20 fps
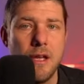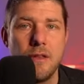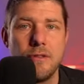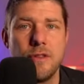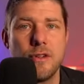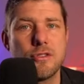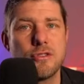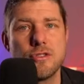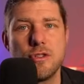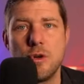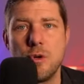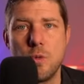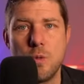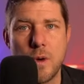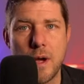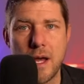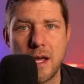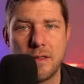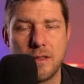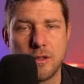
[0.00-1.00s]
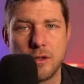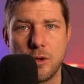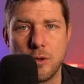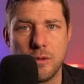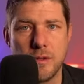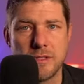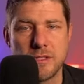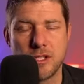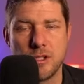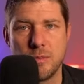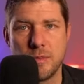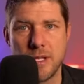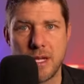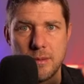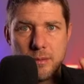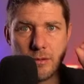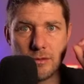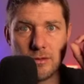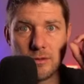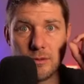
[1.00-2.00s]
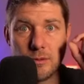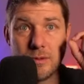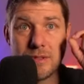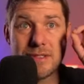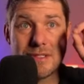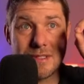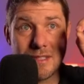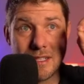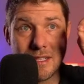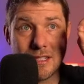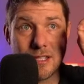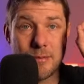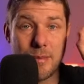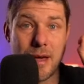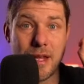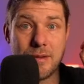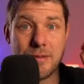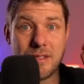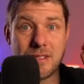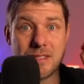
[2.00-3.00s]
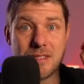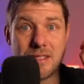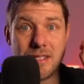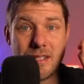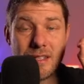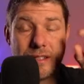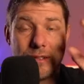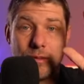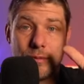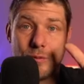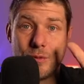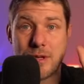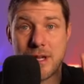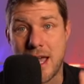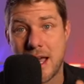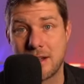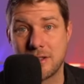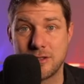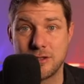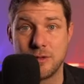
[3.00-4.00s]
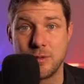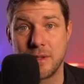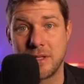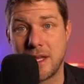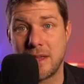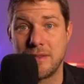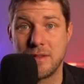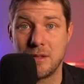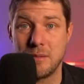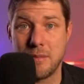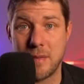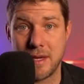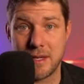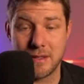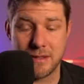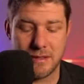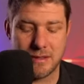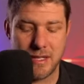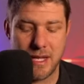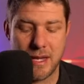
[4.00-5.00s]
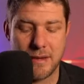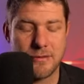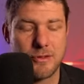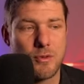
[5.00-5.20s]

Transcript: there's no way the goalie is going to be able to see it come out of his stick, react to it, and then make a save.